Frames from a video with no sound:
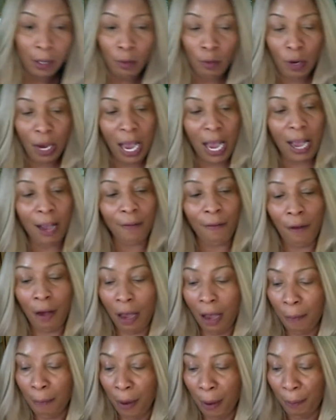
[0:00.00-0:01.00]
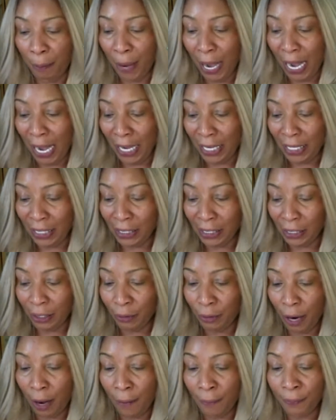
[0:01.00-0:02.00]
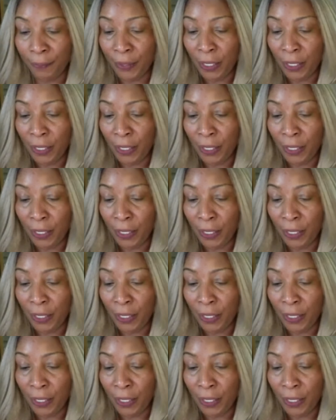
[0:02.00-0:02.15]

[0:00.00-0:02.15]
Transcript: You have papaya serum.